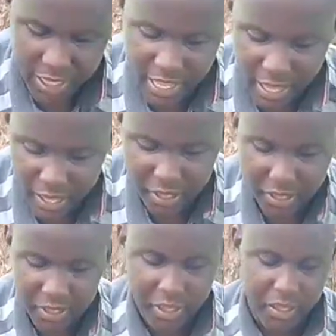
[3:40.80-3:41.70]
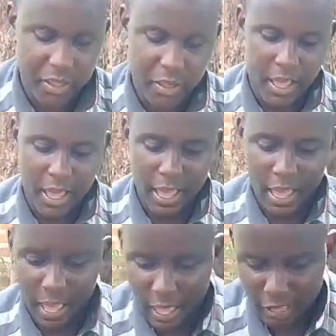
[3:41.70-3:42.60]
here,
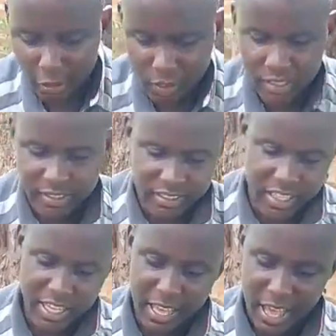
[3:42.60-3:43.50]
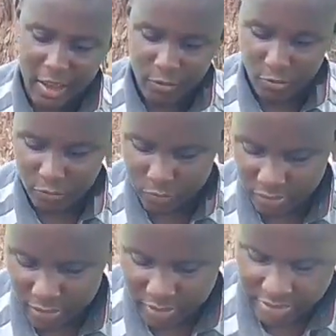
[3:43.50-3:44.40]
as you can see, I've
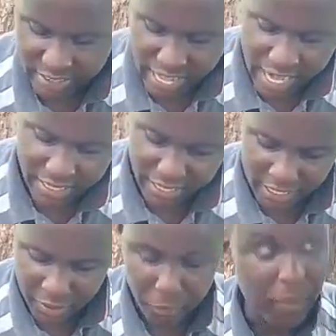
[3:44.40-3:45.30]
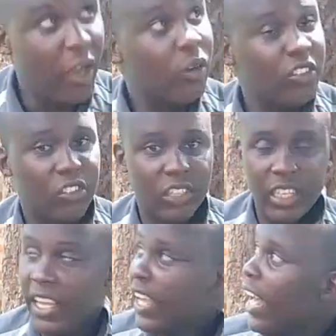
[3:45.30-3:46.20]
seated under a mango
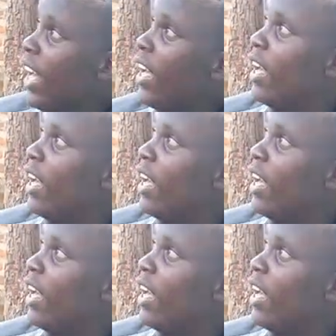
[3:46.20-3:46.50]
tree here,